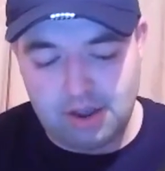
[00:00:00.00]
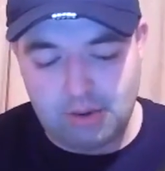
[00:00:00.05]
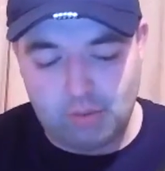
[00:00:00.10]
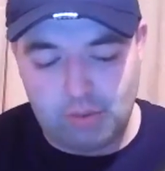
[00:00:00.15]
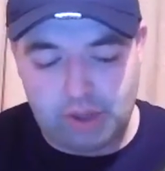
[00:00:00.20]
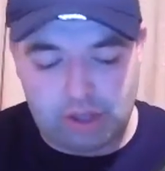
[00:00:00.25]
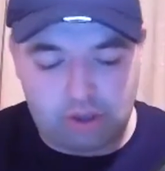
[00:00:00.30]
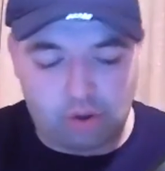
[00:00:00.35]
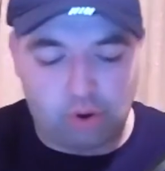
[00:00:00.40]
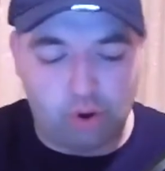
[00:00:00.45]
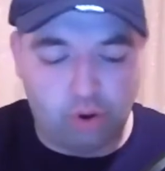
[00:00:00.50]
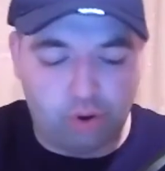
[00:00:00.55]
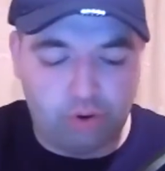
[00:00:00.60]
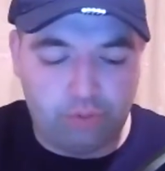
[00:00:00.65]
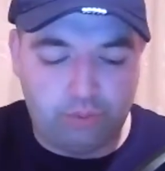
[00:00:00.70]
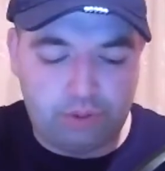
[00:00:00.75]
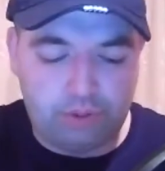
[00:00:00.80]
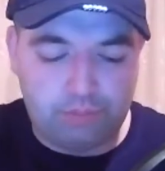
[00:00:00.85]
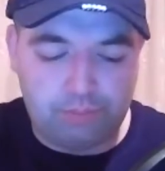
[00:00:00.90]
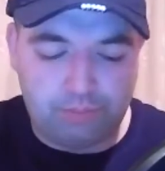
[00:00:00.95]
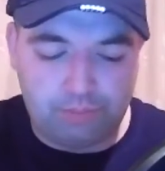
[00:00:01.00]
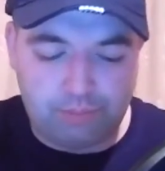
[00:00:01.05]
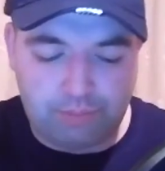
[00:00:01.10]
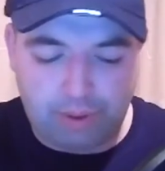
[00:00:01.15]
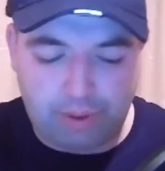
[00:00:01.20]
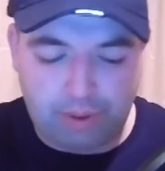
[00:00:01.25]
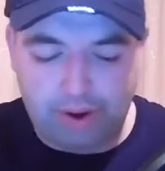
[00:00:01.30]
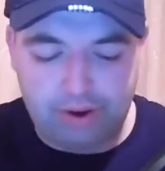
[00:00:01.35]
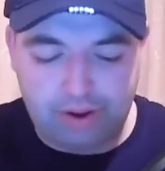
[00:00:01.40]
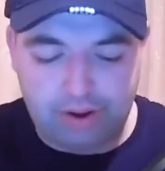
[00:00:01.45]
We could with
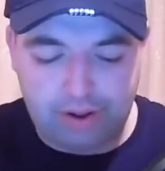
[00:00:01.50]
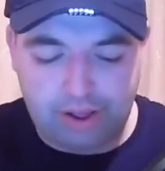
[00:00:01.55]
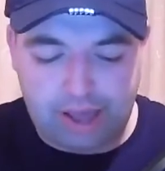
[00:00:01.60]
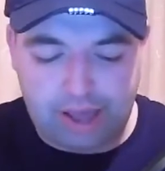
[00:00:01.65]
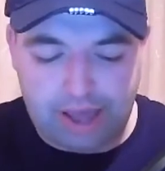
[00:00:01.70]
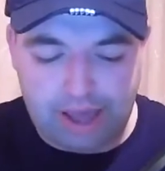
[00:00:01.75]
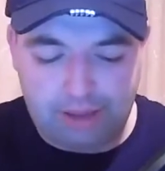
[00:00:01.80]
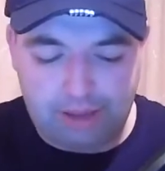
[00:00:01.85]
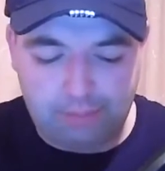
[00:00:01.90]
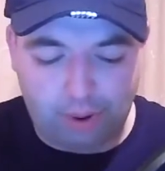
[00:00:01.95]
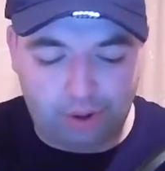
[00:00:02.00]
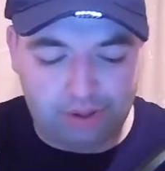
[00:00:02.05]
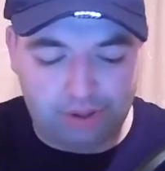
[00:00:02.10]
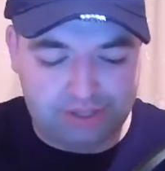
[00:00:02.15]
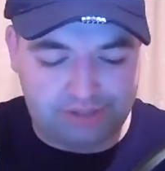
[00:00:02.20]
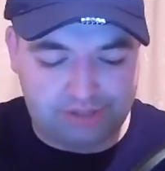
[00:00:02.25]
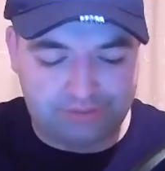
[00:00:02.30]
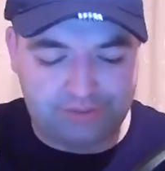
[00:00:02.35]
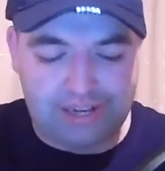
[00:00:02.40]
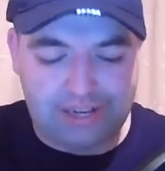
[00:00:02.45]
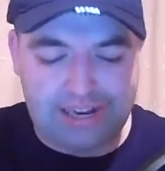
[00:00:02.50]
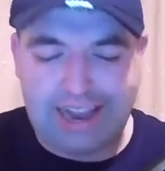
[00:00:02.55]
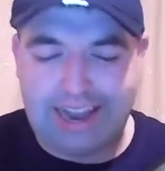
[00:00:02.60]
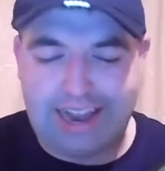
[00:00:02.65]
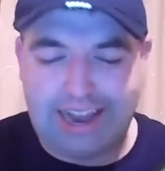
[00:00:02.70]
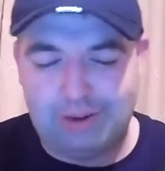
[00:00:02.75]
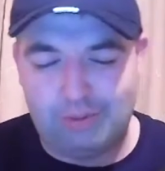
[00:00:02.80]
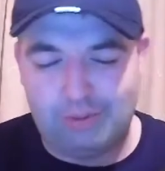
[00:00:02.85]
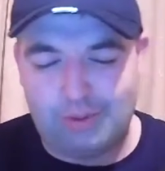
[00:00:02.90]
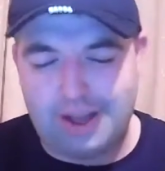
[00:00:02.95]
Percival
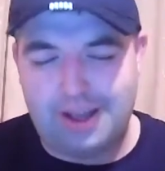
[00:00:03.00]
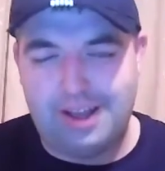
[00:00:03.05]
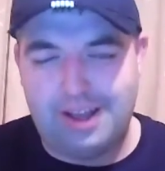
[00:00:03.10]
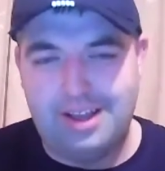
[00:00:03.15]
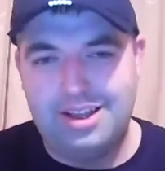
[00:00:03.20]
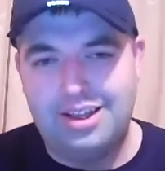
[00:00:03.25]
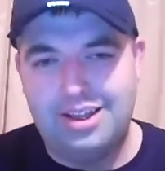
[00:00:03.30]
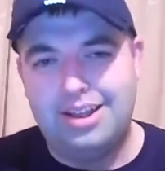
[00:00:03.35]
Legalwa.